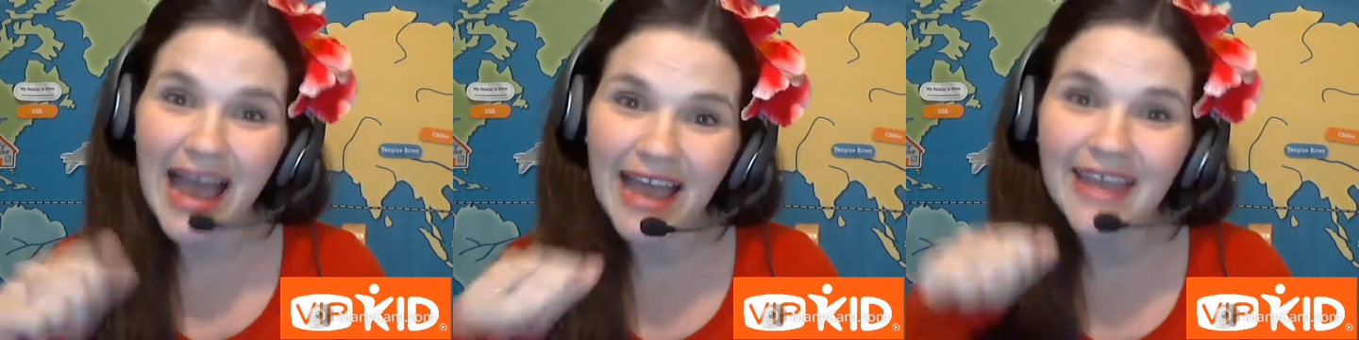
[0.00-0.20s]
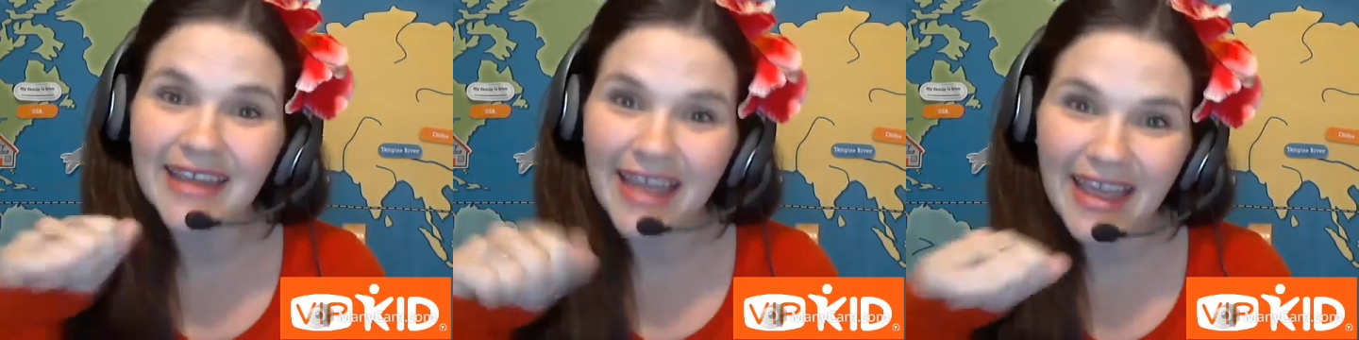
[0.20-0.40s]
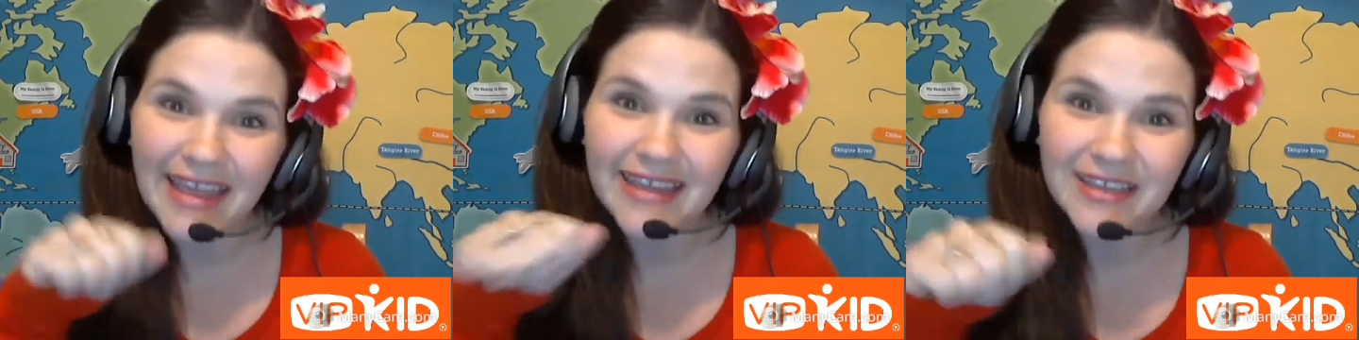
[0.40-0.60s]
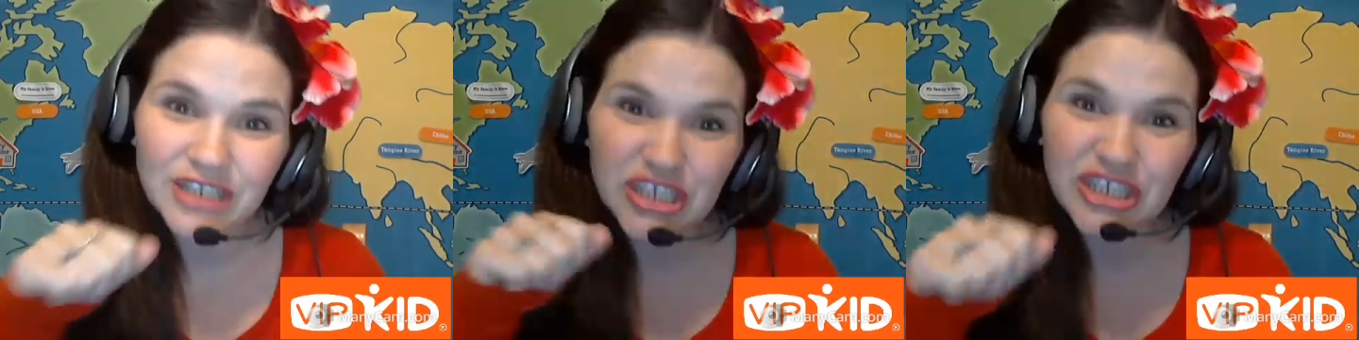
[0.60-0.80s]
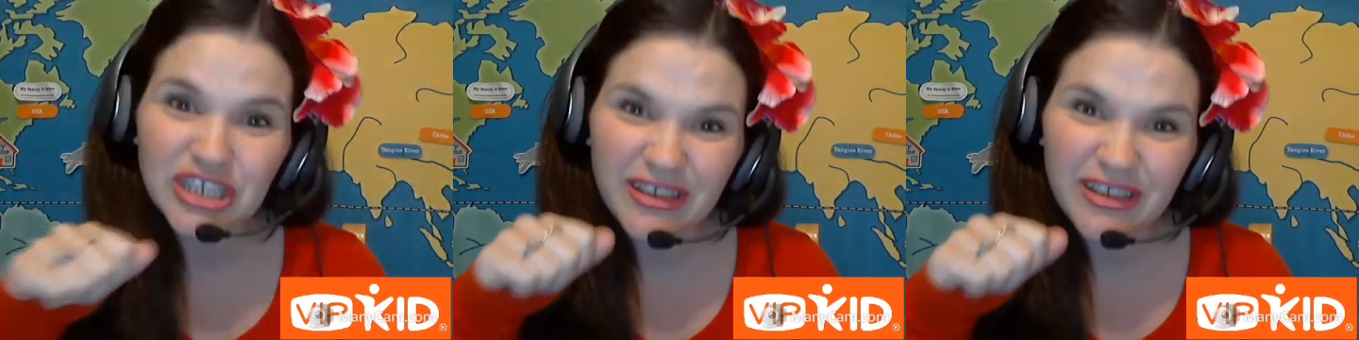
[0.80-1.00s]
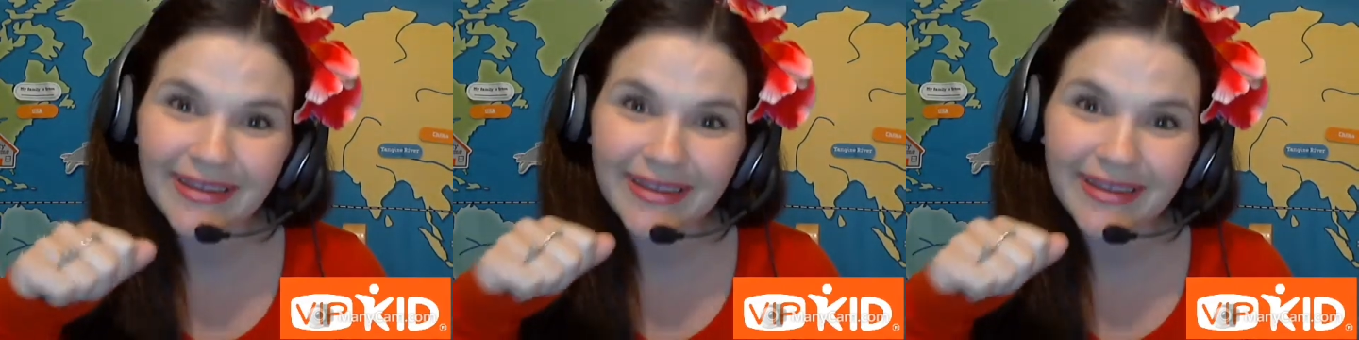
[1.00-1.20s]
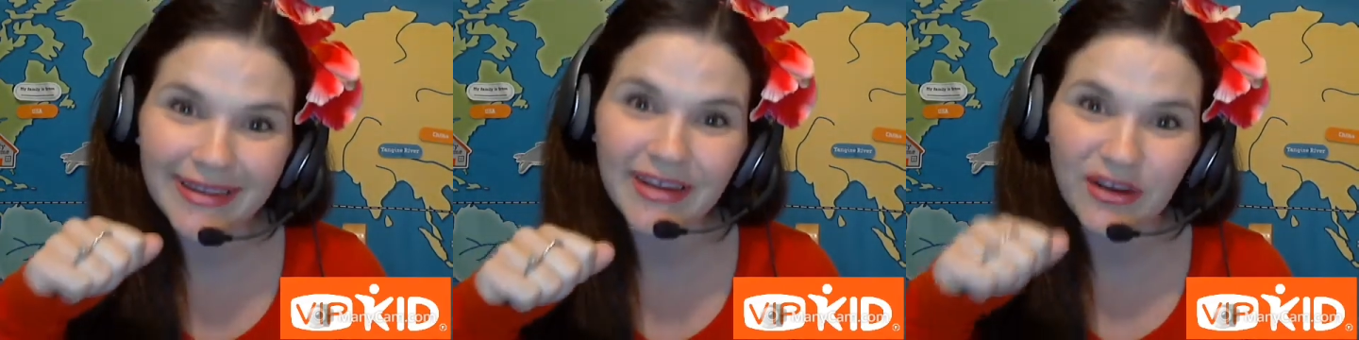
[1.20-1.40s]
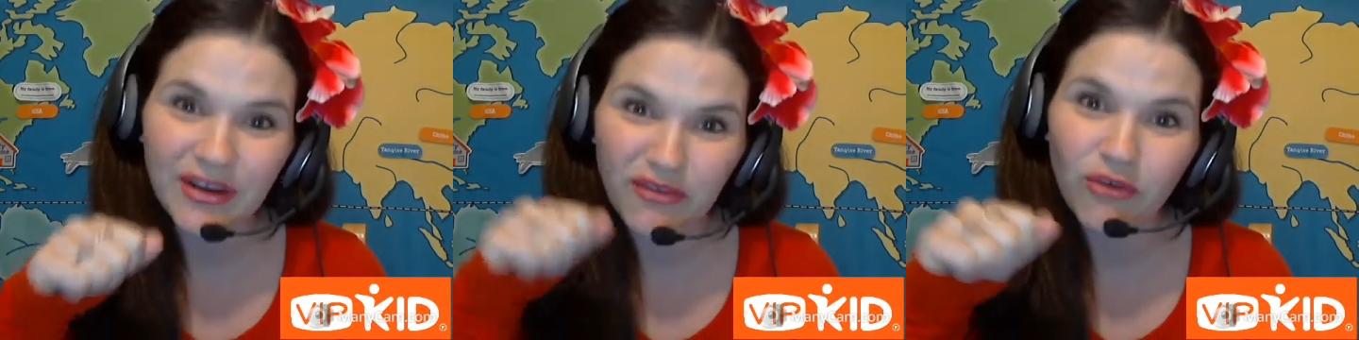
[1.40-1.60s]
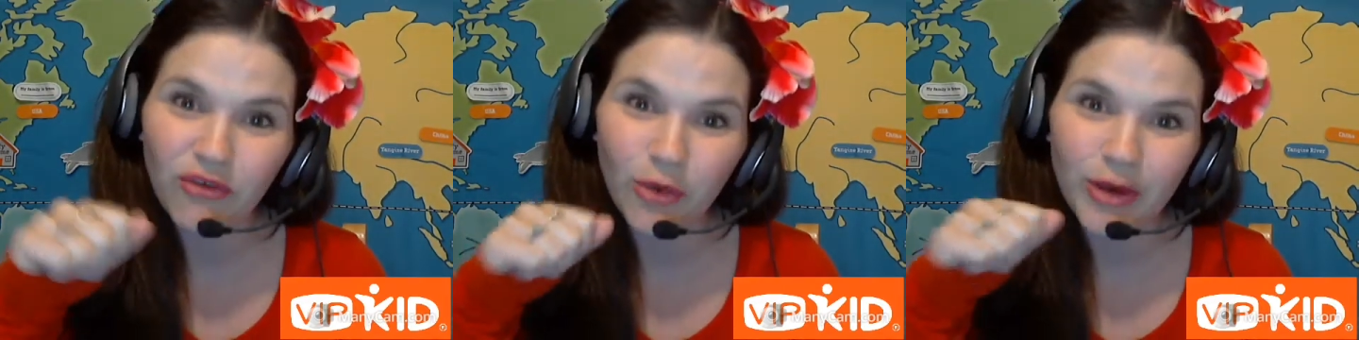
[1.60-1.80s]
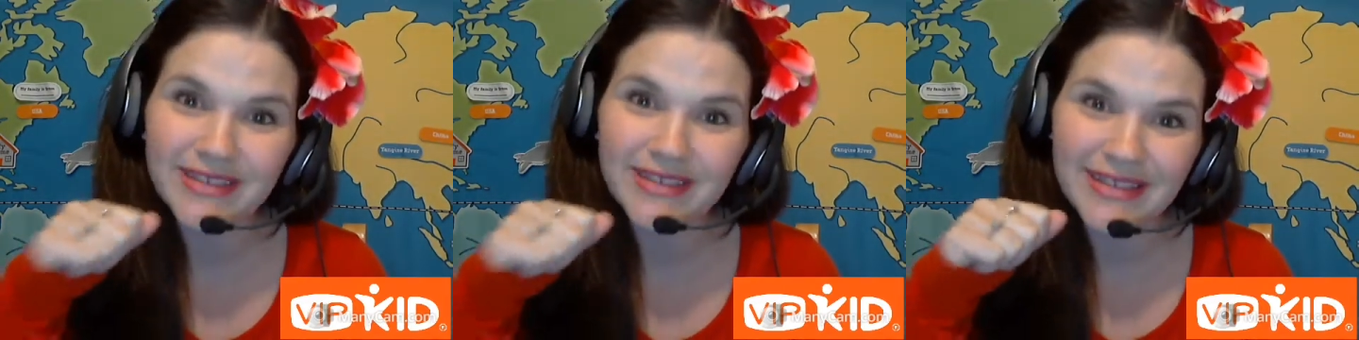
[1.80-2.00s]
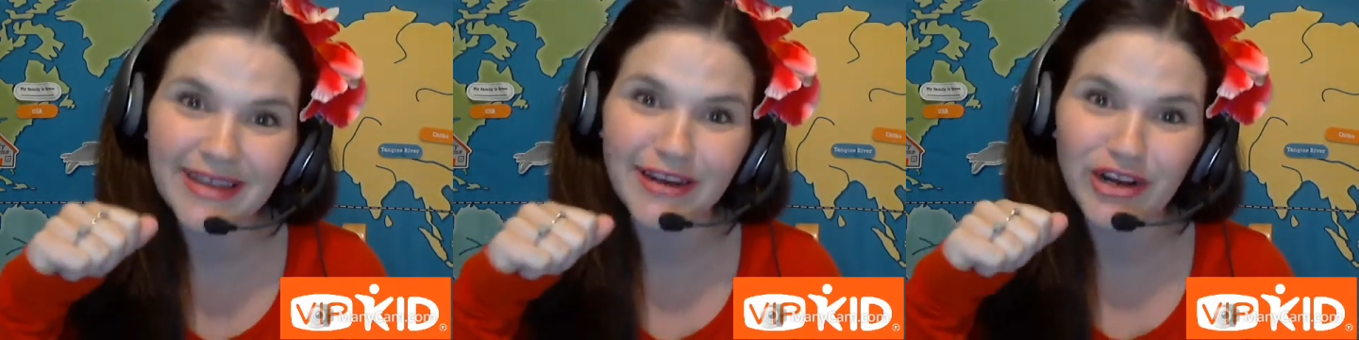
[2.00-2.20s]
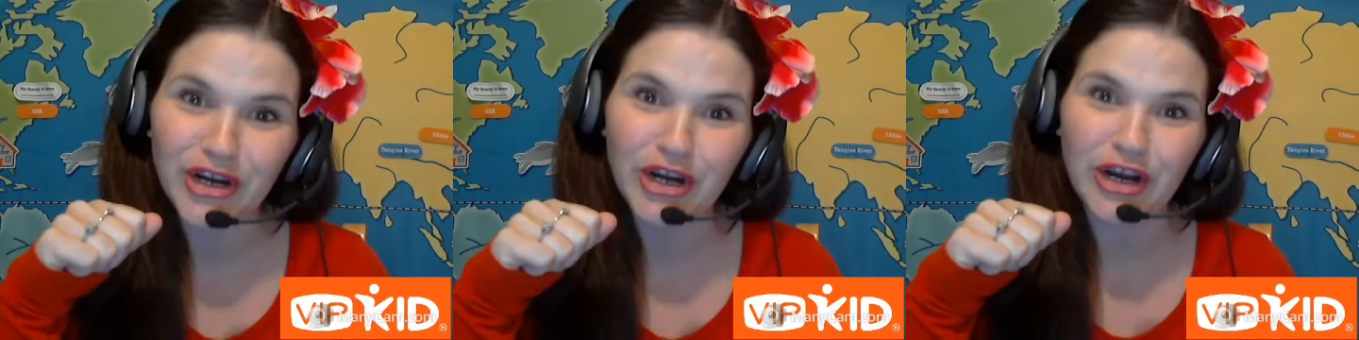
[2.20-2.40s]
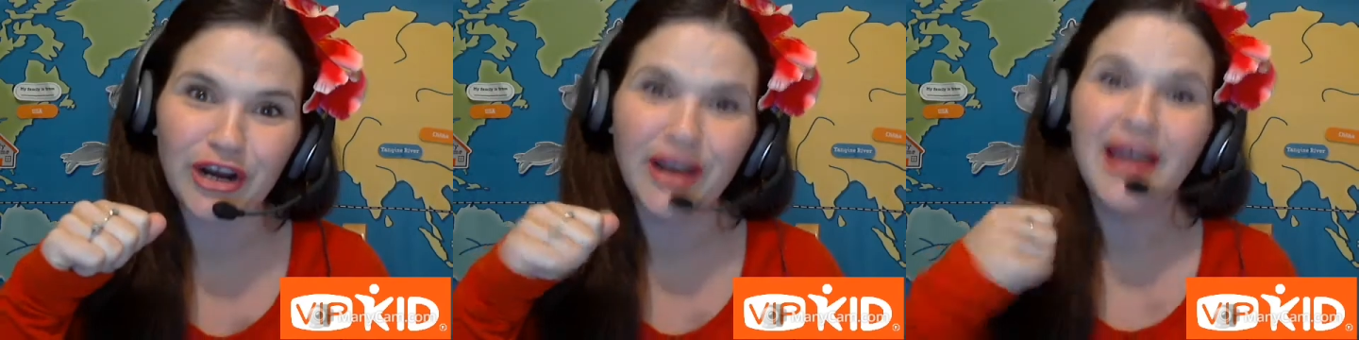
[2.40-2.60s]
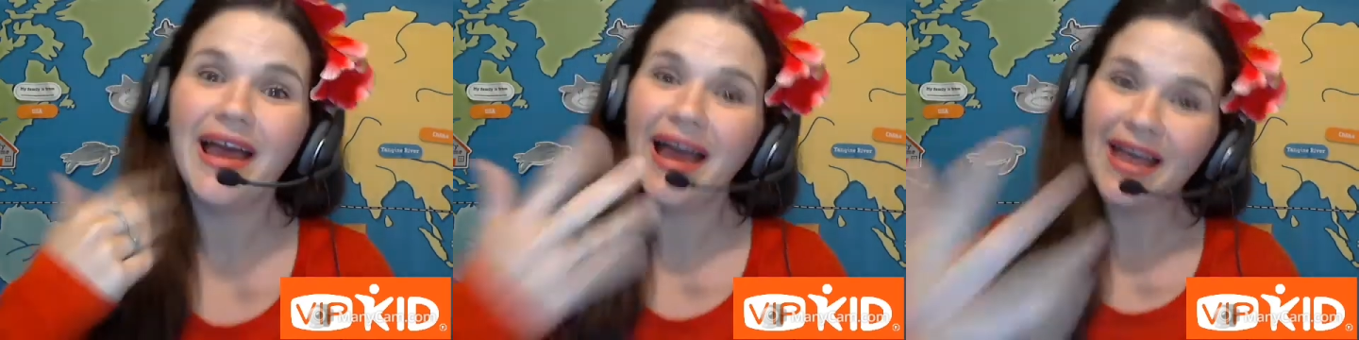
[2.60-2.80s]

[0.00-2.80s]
I ate chicken for dinner.